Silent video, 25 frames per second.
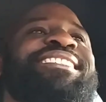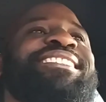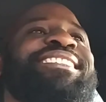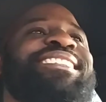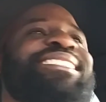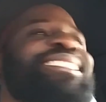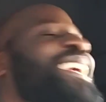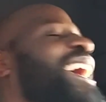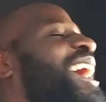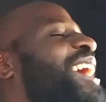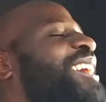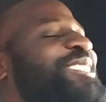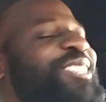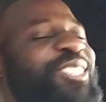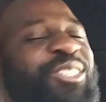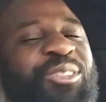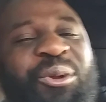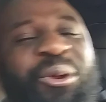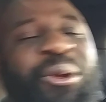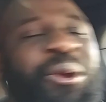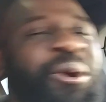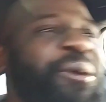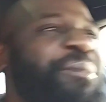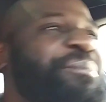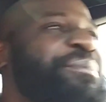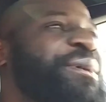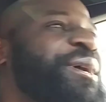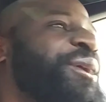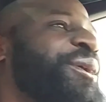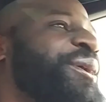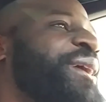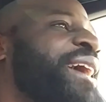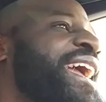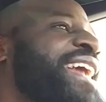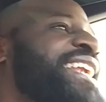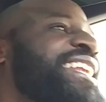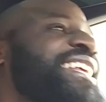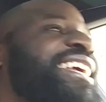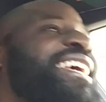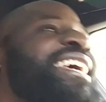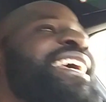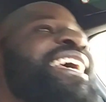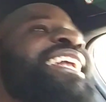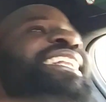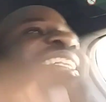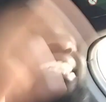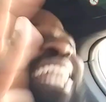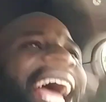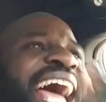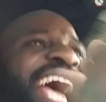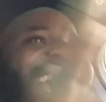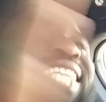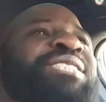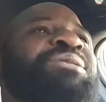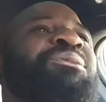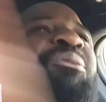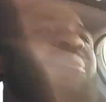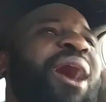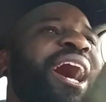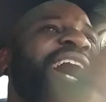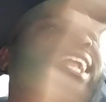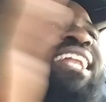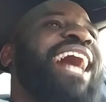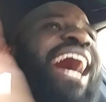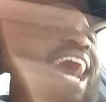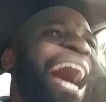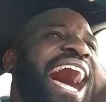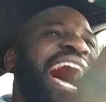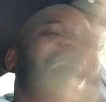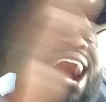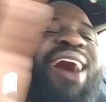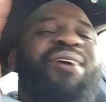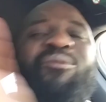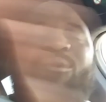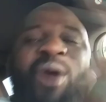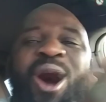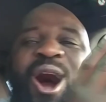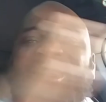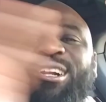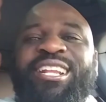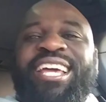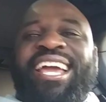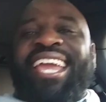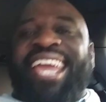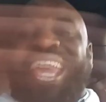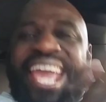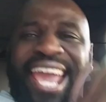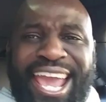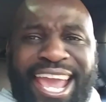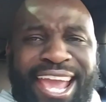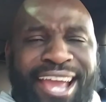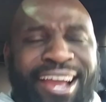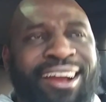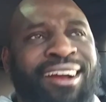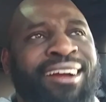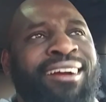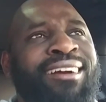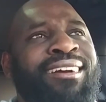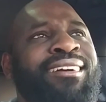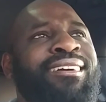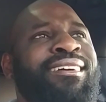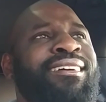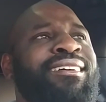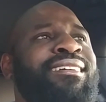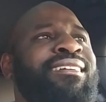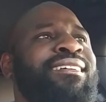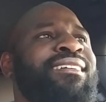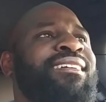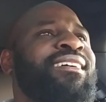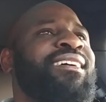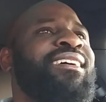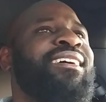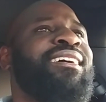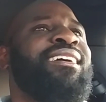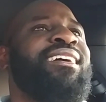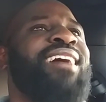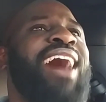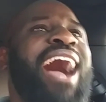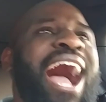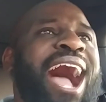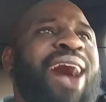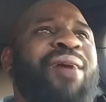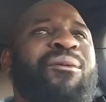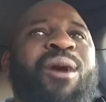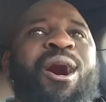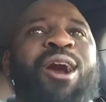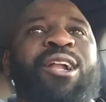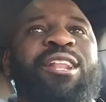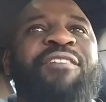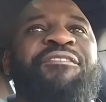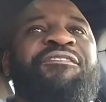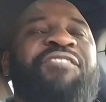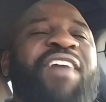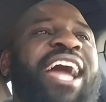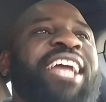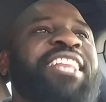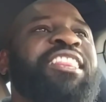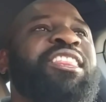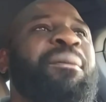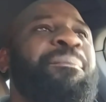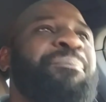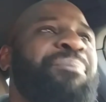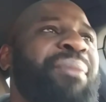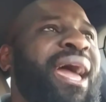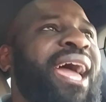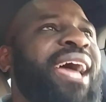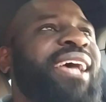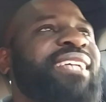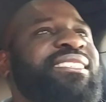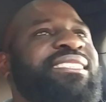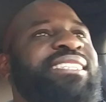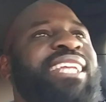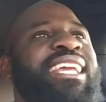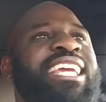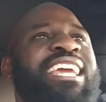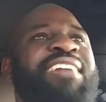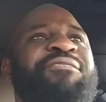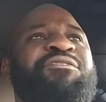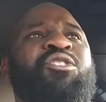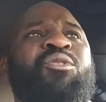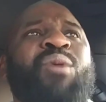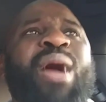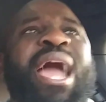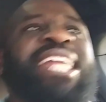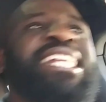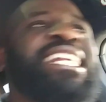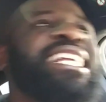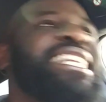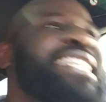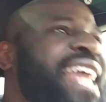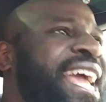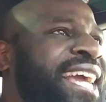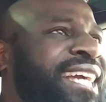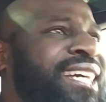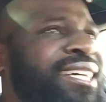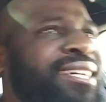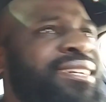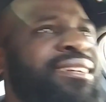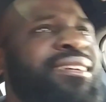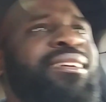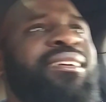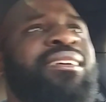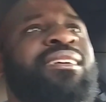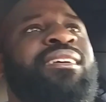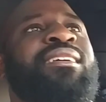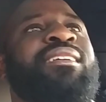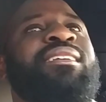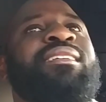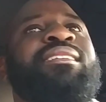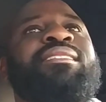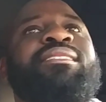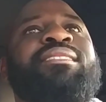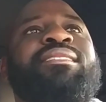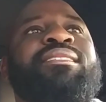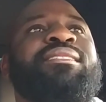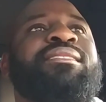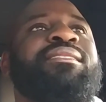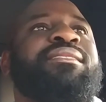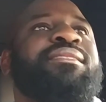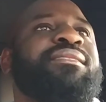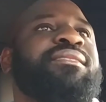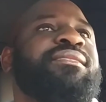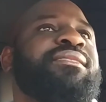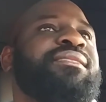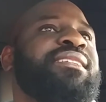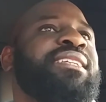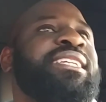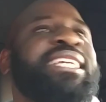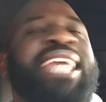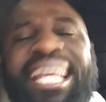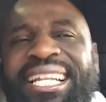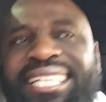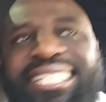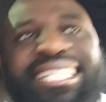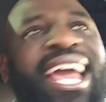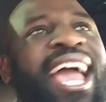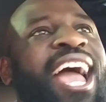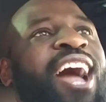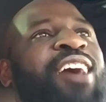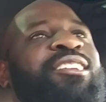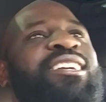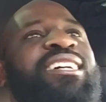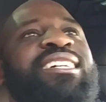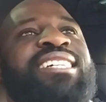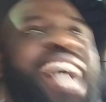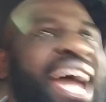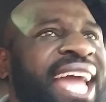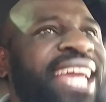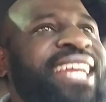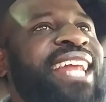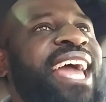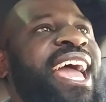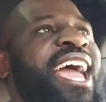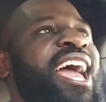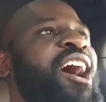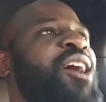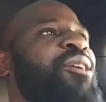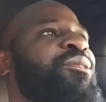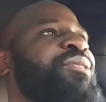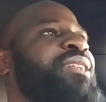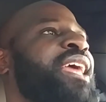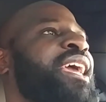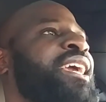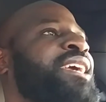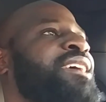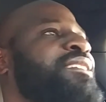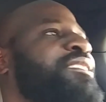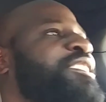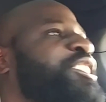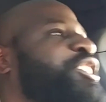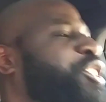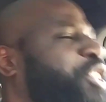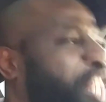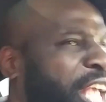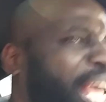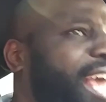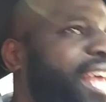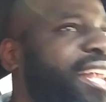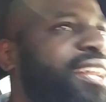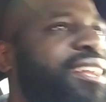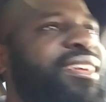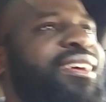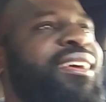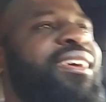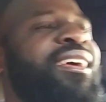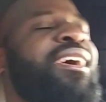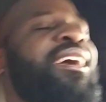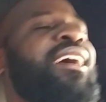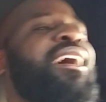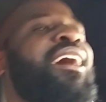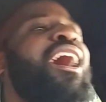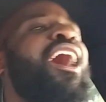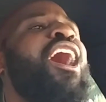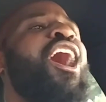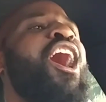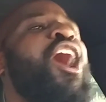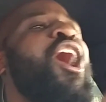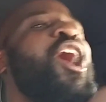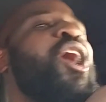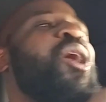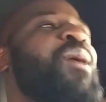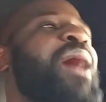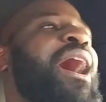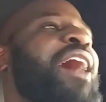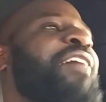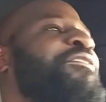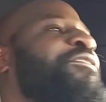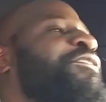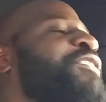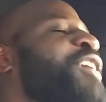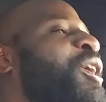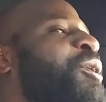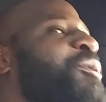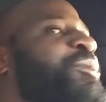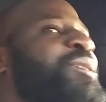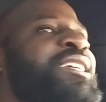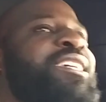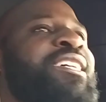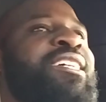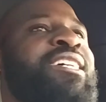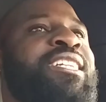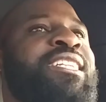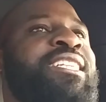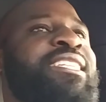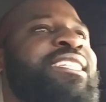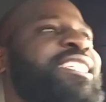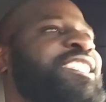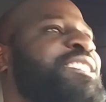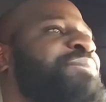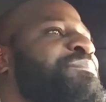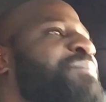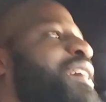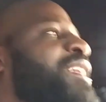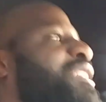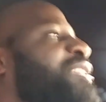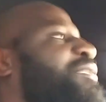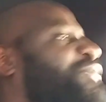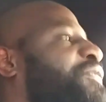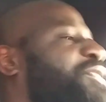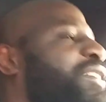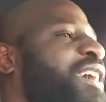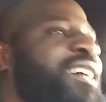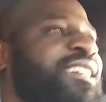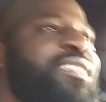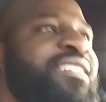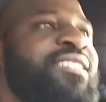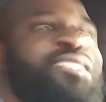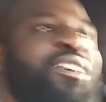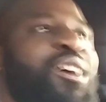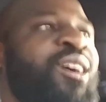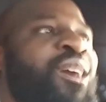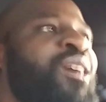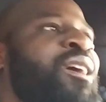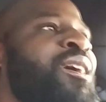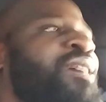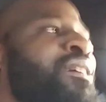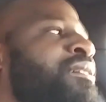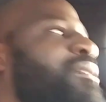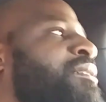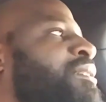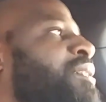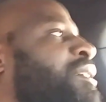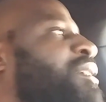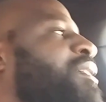Shout out to Trill Bill Haney. That's what I want to hear. I want to fight the best, nigga. If you ain't a nigga, get down and lay down, nigga. Shit. Oh, I felt good in this motherfucker, dog.